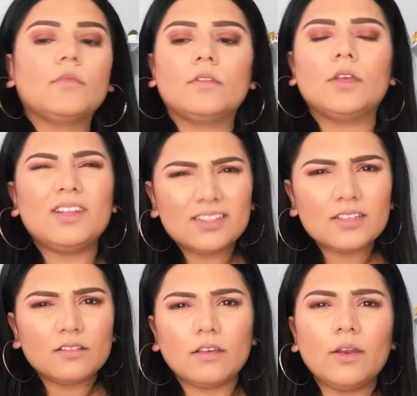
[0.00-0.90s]
It is
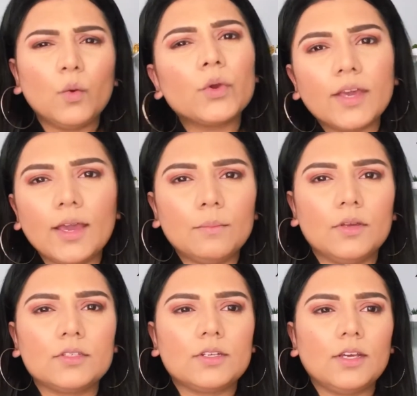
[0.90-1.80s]
an okay
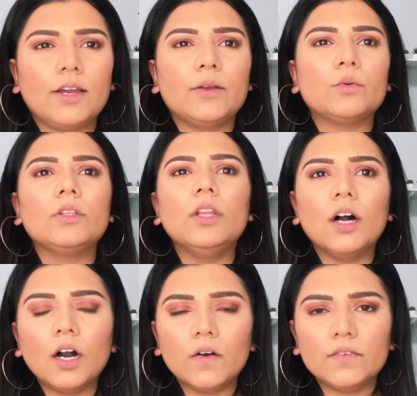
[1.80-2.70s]
mist. Like, I don't
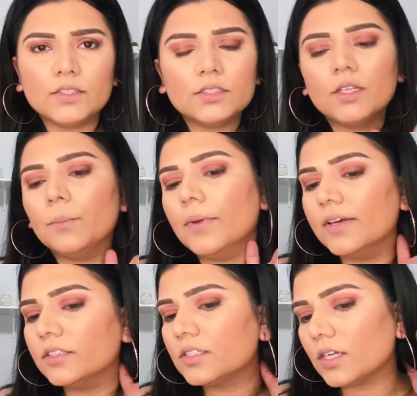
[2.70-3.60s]
love the
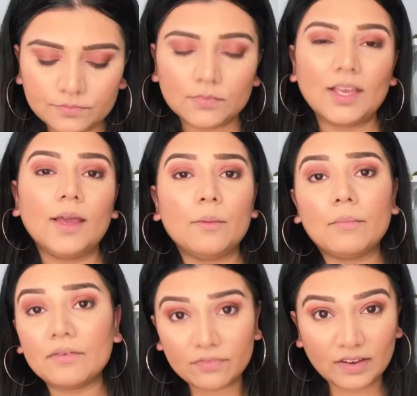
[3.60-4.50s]
mist. My
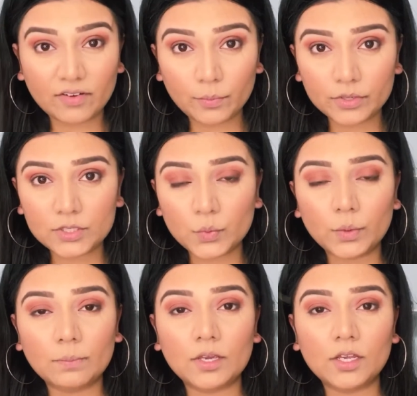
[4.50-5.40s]
favorite mist would
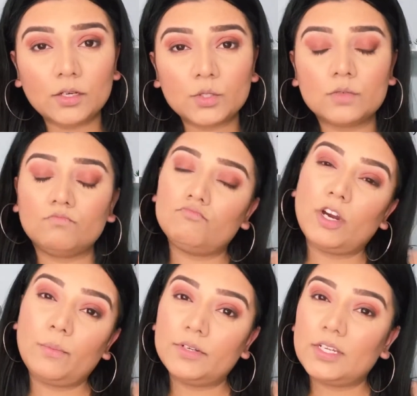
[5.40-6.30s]
be
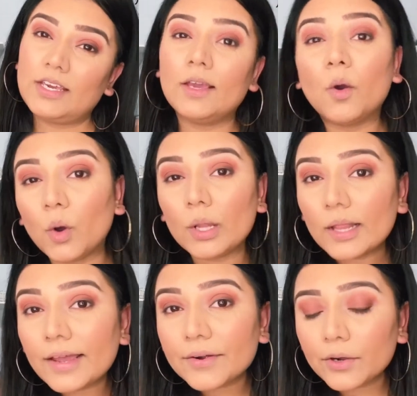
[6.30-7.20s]
Urban Decay All
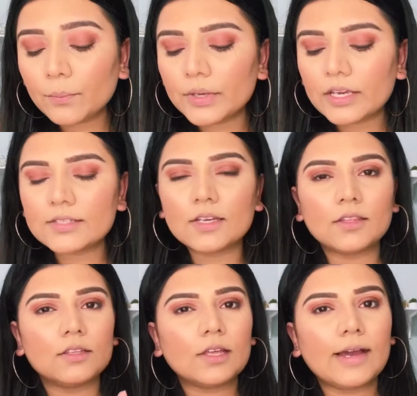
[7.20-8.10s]
Nighter, because I
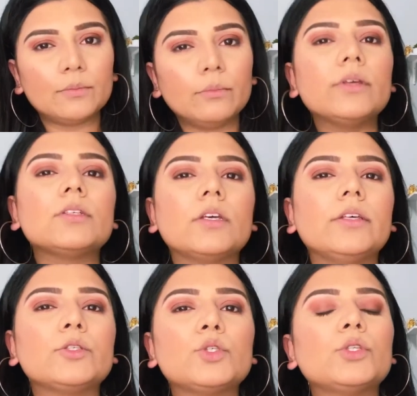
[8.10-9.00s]
think that mist is
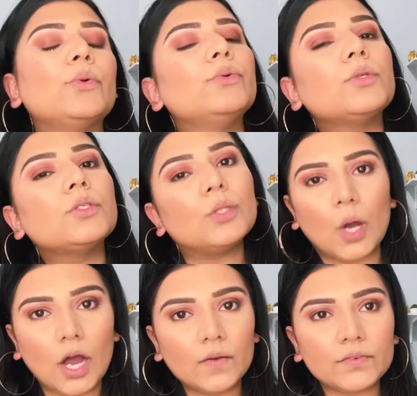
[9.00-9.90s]
so
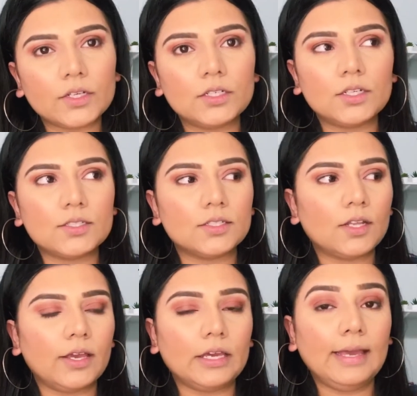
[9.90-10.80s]
soft. It doesn't
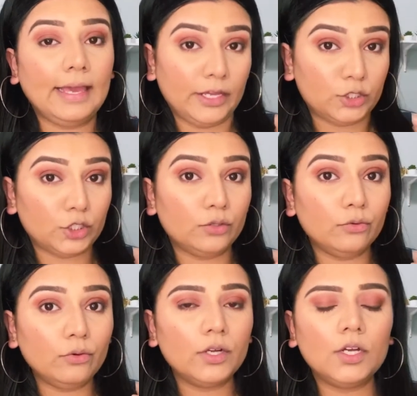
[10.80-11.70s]
like hit
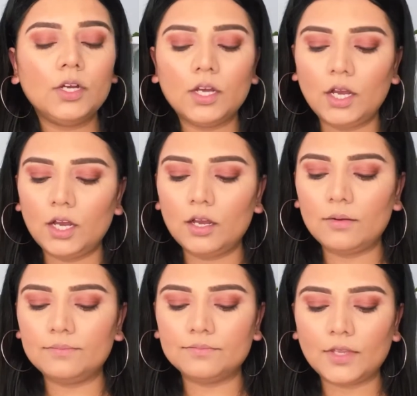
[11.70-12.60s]
you,
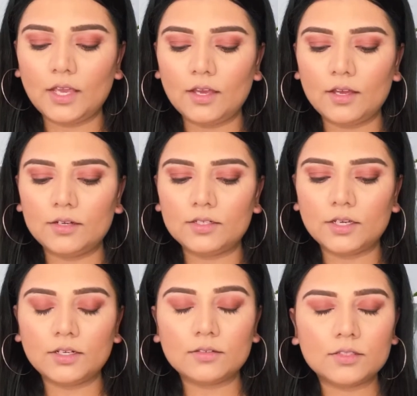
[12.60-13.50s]
and
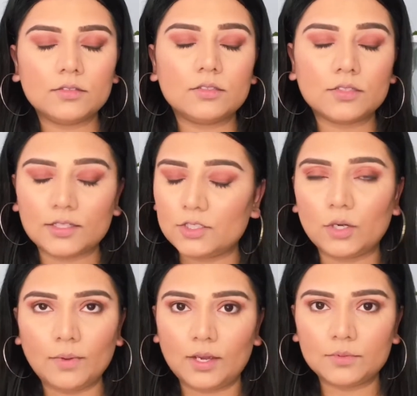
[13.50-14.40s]
it sets your
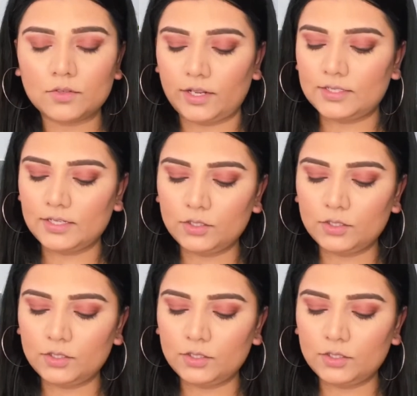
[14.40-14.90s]
makeup so nicely.